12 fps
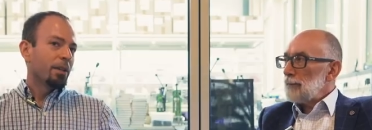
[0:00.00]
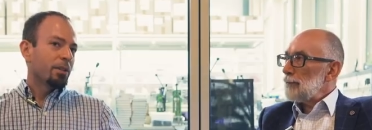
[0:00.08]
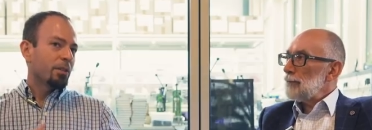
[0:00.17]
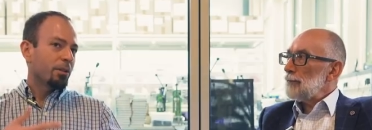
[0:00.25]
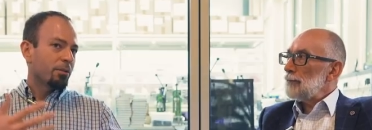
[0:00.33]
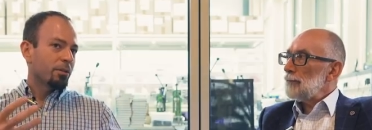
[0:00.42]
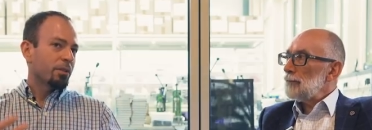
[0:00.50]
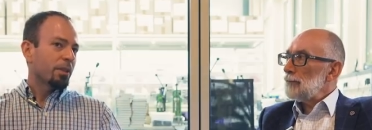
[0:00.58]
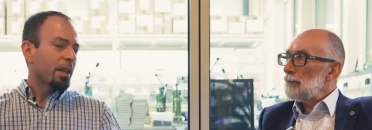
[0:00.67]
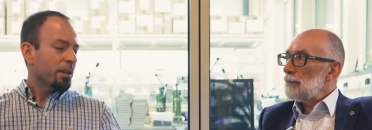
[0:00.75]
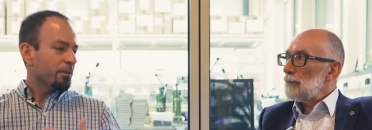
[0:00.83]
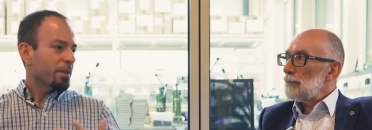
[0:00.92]
Speaker 1: So there's a
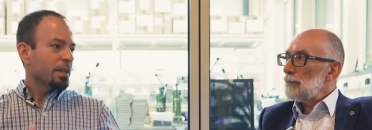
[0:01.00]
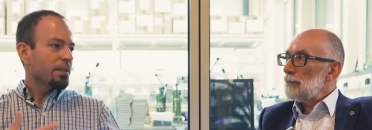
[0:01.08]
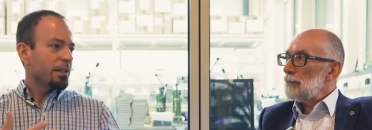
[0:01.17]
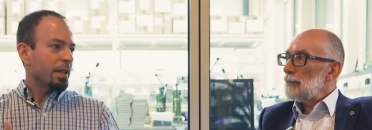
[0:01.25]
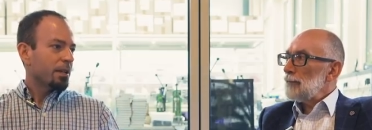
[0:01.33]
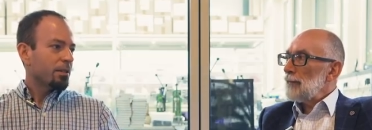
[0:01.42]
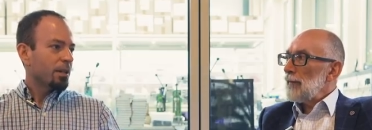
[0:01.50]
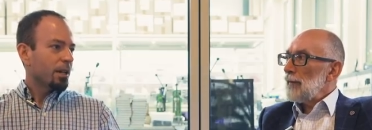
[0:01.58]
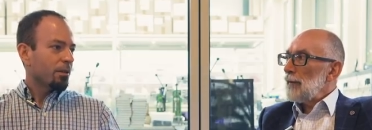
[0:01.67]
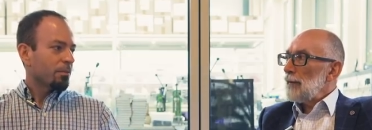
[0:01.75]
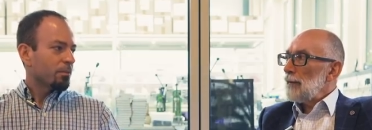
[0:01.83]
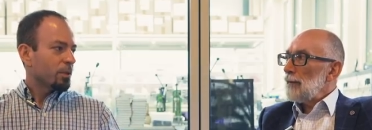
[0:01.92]
lot of things that you
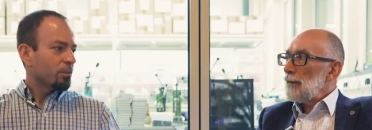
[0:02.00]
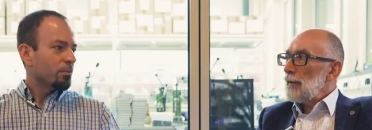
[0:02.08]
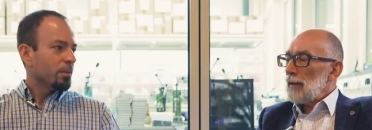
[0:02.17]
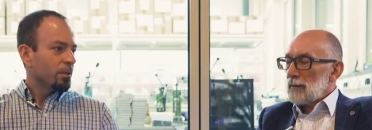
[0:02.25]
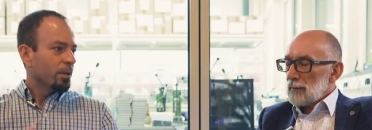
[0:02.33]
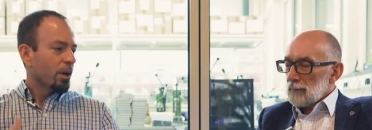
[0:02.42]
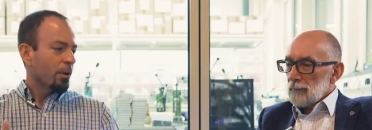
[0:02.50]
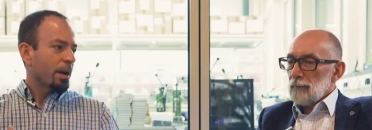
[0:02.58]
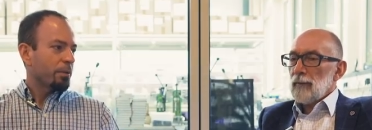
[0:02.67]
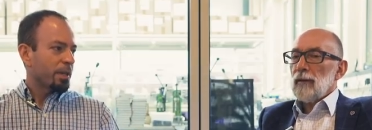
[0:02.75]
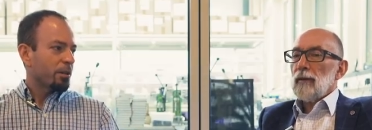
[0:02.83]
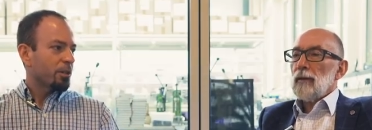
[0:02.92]
know you, yes. you go
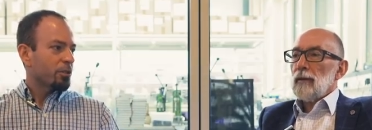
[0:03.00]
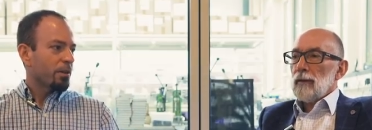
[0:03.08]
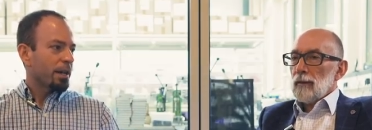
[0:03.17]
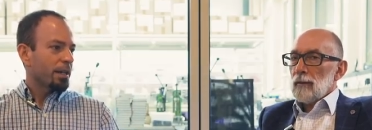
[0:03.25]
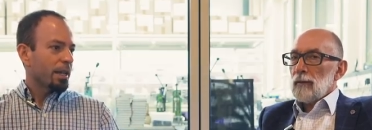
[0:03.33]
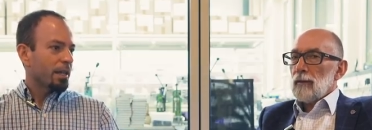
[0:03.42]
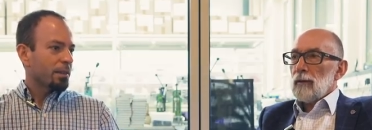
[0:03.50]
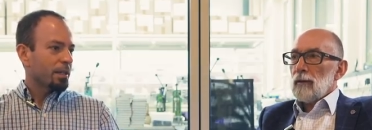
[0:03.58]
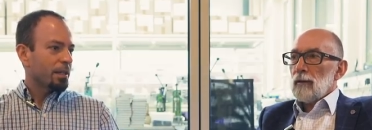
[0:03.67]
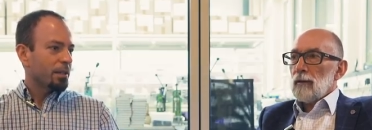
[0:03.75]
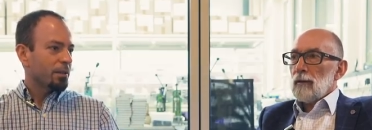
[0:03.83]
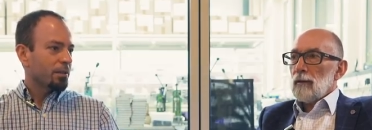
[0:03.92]
out there to try to get
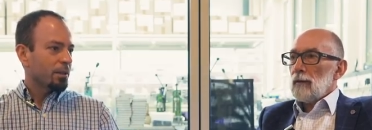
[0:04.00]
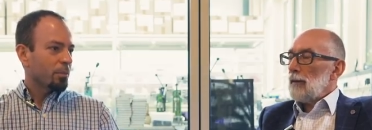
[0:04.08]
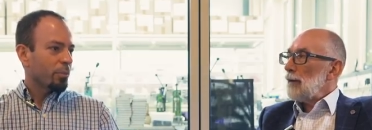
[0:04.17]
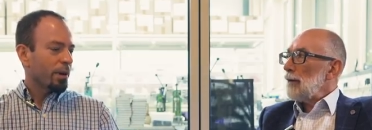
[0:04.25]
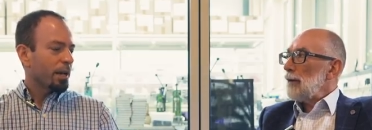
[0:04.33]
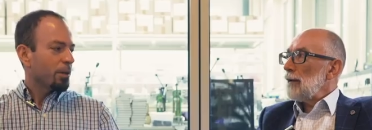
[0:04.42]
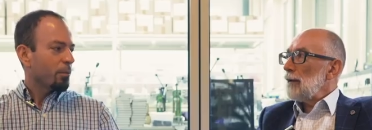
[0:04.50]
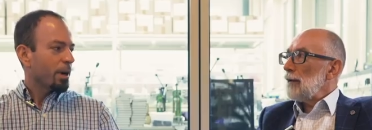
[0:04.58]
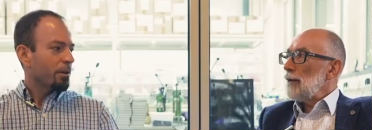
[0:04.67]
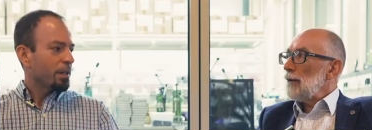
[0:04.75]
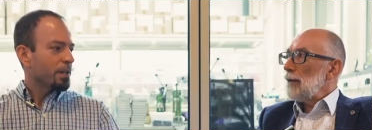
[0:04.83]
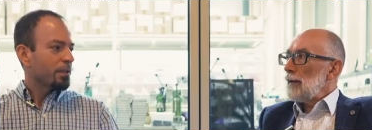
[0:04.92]
the, the brand
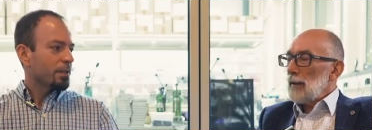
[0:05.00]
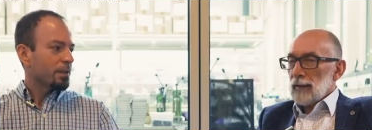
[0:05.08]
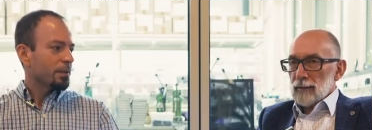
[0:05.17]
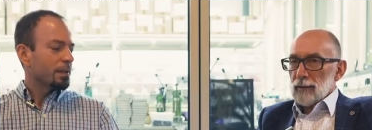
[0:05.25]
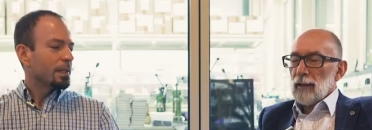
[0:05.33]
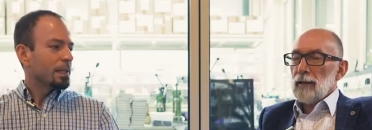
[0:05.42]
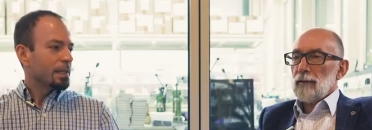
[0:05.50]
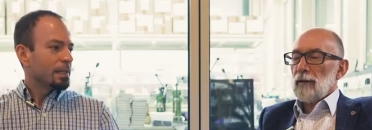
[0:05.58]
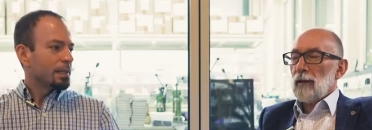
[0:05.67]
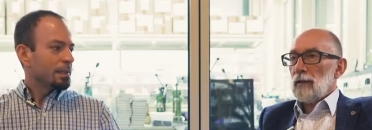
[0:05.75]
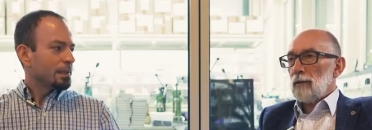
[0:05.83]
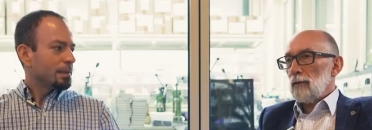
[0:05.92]
awareness. Yes,
Speaker 2: and,
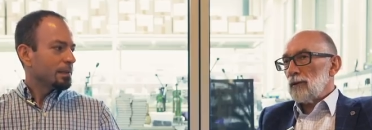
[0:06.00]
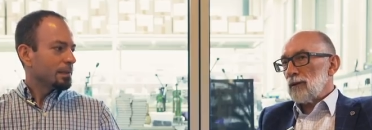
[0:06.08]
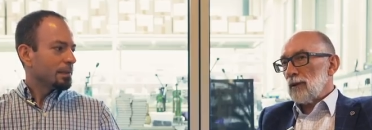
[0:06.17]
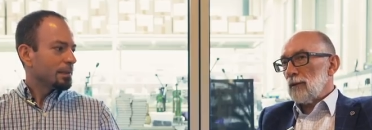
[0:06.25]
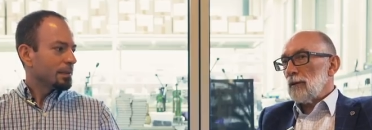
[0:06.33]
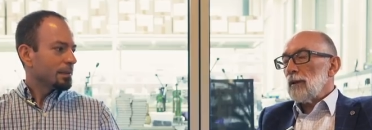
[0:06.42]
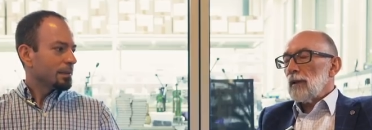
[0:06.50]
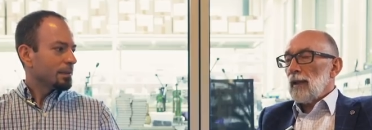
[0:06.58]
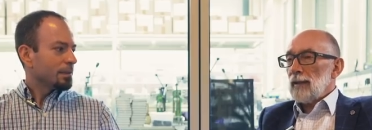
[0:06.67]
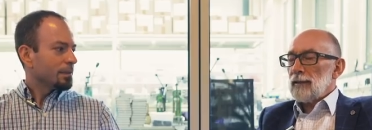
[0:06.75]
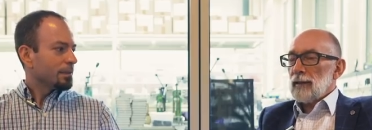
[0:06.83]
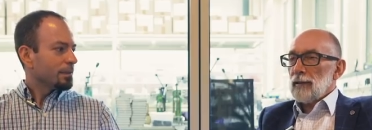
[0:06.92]
and also
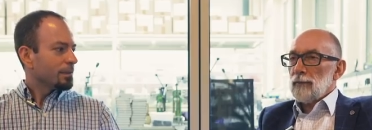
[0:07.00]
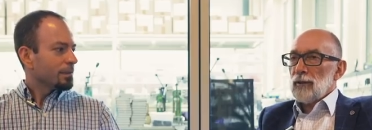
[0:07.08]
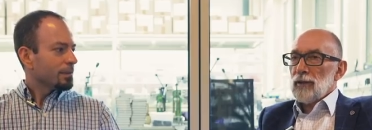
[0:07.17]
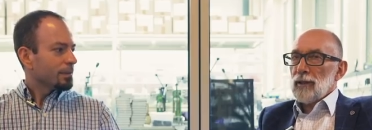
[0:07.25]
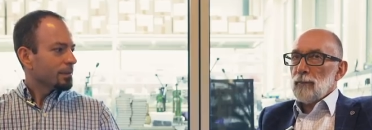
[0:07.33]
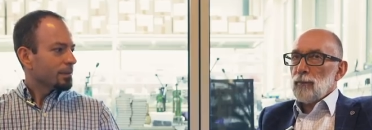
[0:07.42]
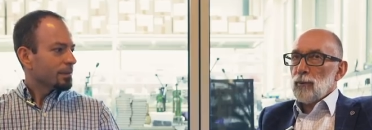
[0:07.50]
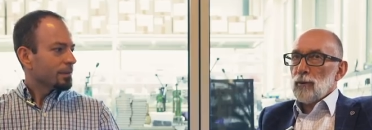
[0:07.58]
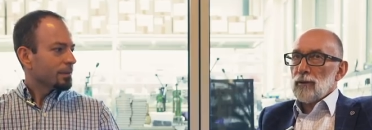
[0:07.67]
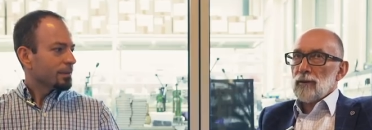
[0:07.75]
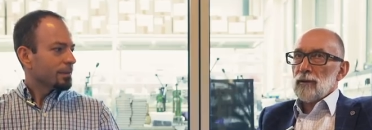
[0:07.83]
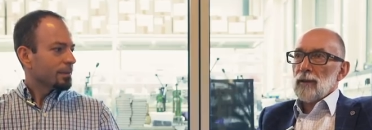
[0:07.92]
I think very
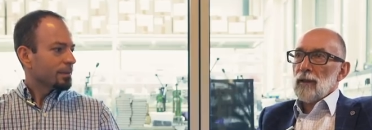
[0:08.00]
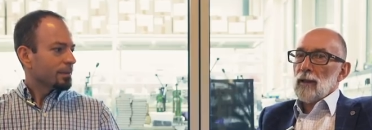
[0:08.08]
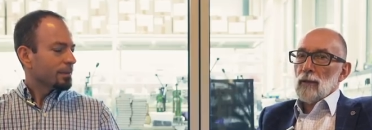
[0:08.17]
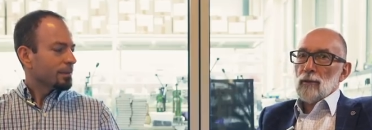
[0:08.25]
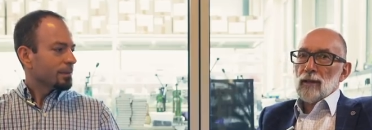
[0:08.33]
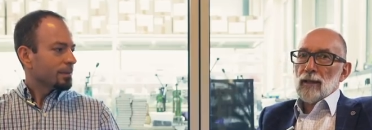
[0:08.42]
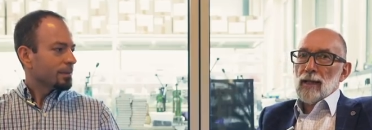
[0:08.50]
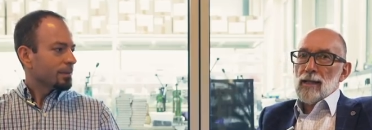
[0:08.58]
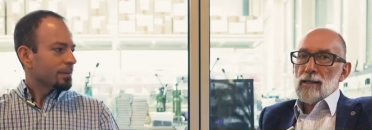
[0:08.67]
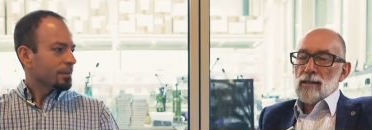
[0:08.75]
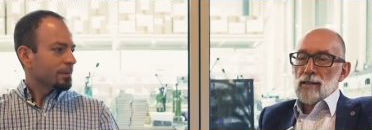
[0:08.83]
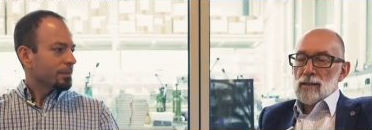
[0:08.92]
important in our
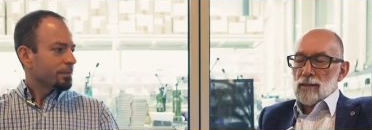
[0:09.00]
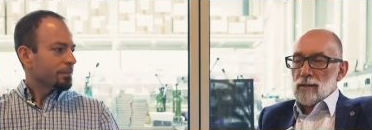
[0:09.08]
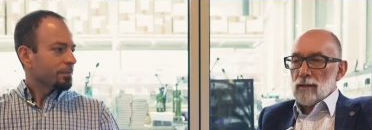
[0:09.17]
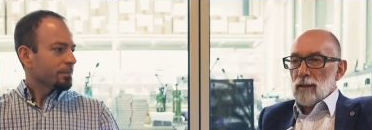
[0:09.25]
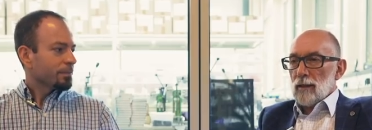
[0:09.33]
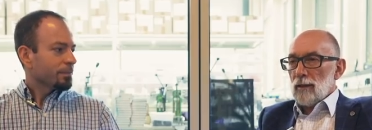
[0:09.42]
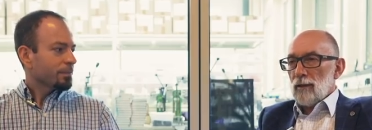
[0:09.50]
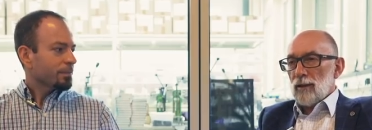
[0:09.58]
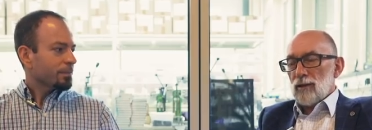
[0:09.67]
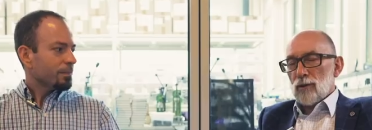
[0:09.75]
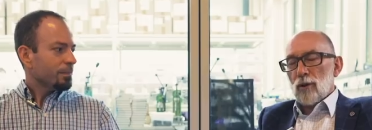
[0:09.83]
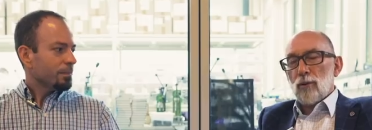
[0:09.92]
case is the,
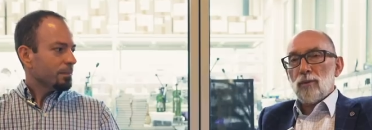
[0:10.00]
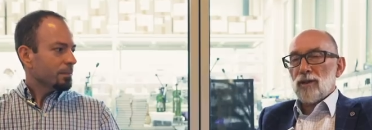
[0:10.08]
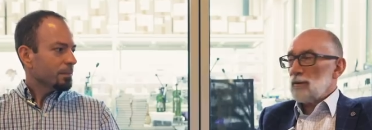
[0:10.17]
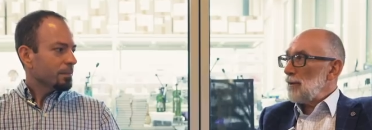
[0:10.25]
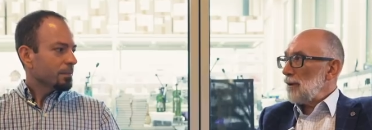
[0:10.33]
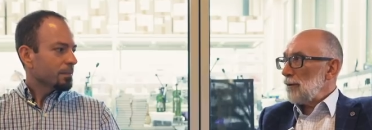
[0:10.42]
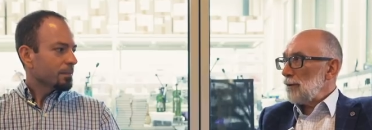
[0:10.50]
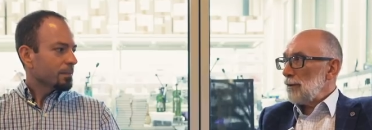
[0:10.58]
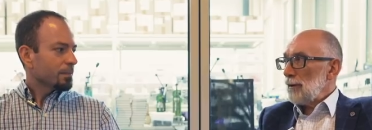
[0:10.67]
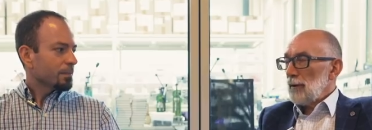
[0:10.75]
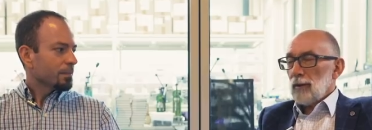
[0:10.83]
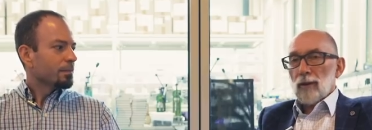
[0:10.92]
the service we do,
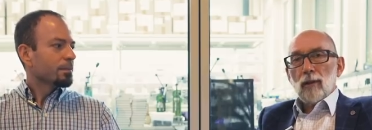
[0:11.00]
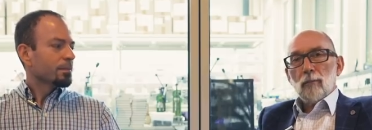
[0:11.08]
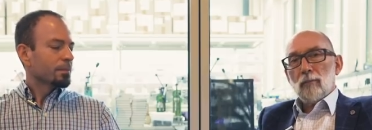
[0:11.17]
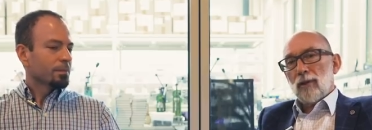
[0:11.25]
mm-hmm.